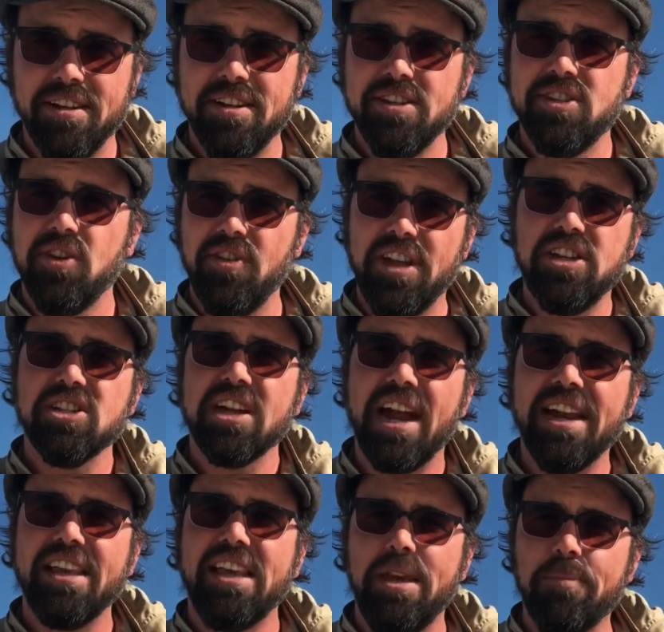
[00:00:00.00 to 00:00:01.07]
So they just
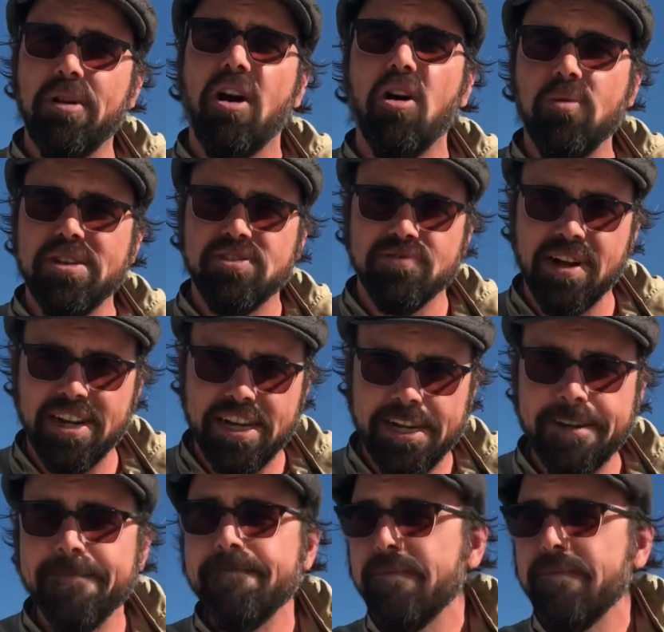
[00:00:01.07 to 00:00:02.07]
kind of keep it always running.